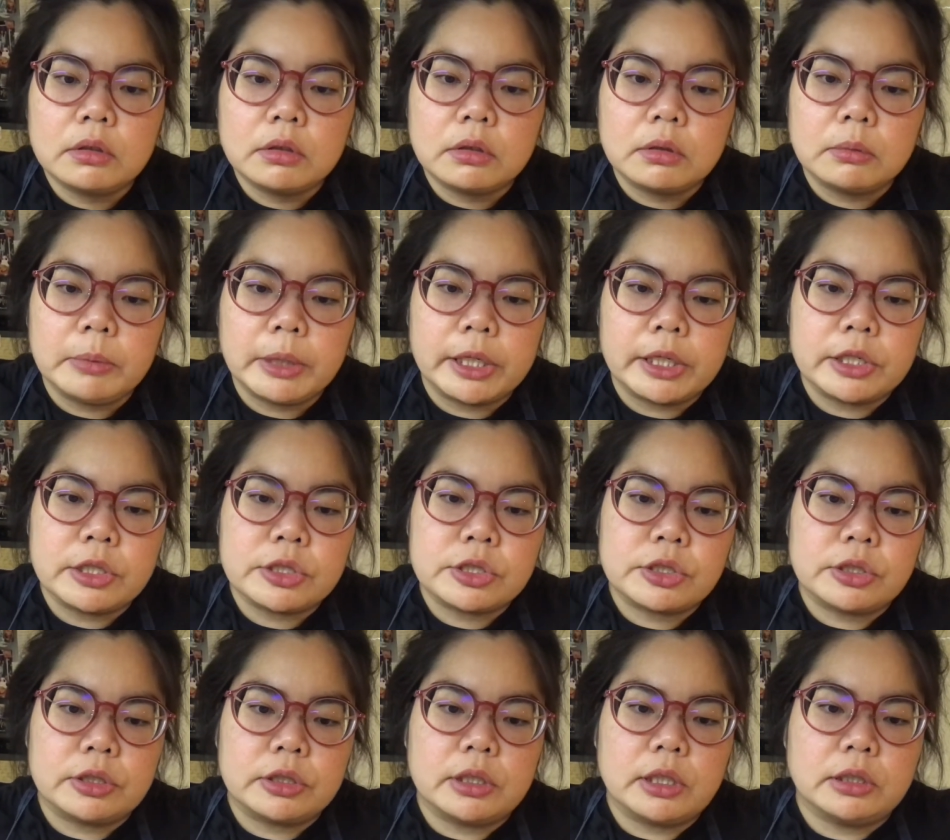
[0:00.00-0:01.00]
making
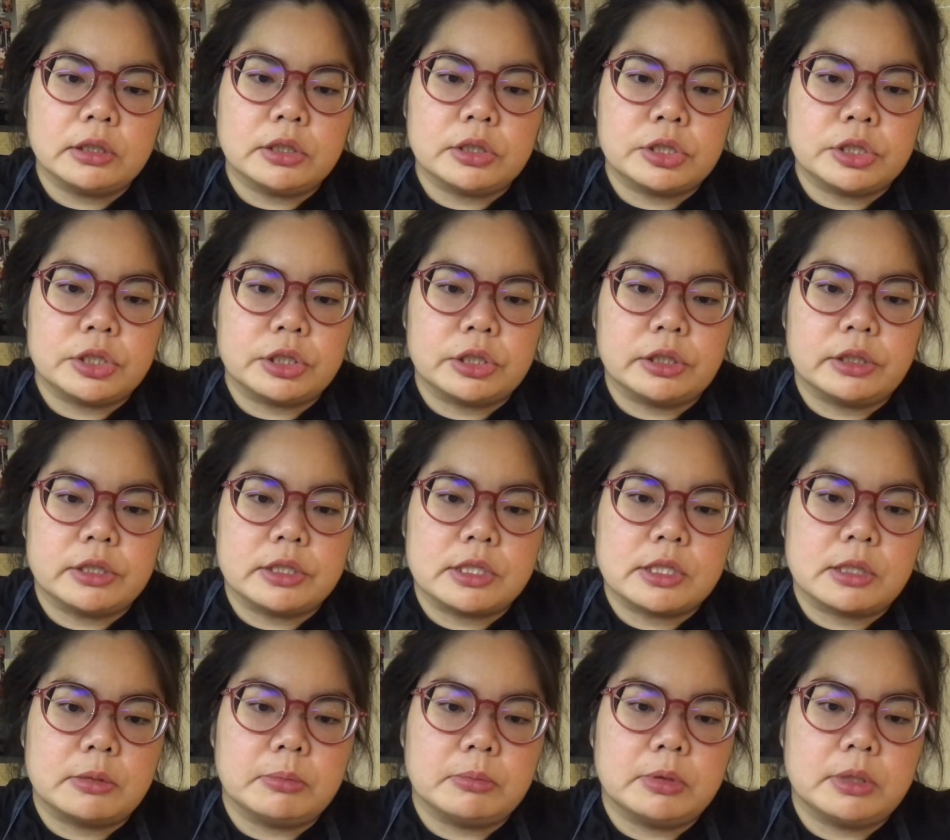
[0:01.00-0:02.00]
sure that the sugar is
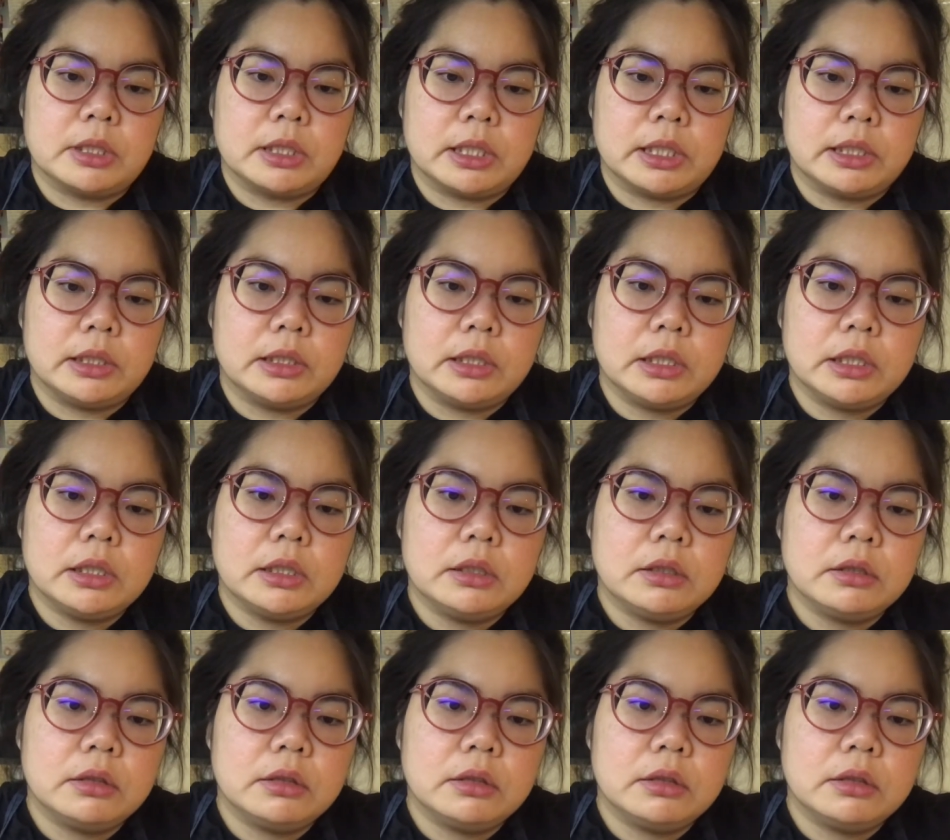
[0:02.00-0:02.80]
completely